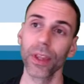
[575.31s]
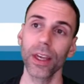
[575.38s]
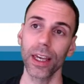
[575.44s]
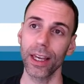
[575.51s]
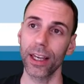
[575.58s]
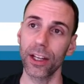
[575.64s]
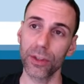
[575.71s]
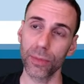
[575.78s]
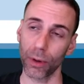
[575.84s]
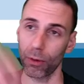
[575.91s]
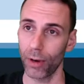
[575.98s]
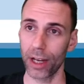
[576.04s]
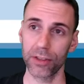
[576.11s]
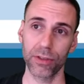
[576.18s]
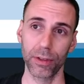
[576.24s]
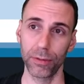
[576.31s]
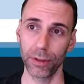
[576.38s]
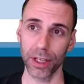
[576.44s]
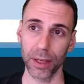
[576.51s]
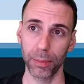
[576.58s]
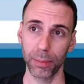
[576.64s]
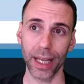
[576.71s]
it gets
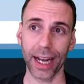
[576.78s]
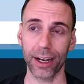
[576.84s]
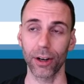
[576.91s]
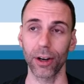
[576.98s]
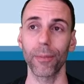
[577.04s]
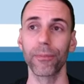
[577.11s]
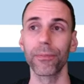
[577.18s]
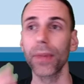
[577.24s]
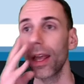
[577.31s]
progressively blacker.